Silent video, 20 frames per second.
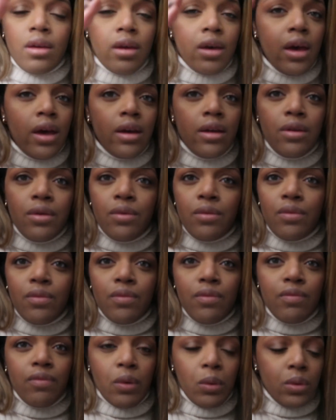kind of
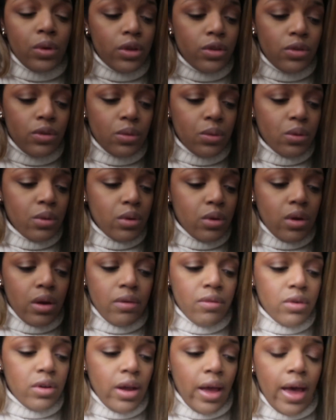focused on or
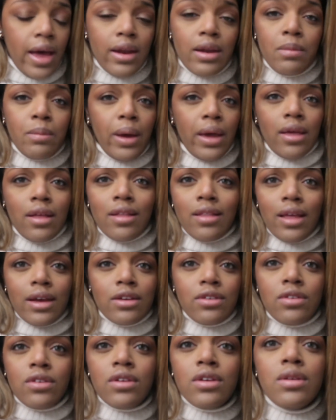ever had in my
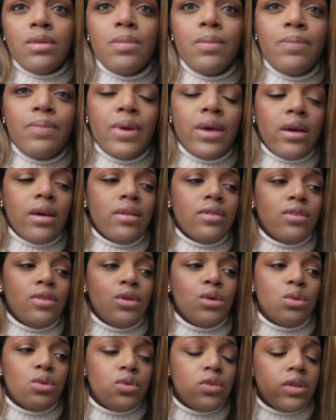collection, because
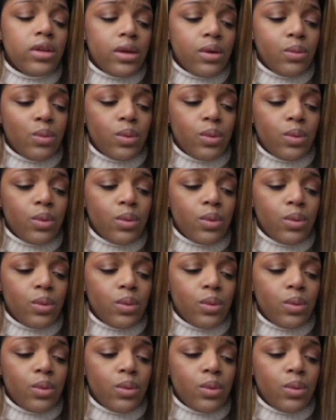usually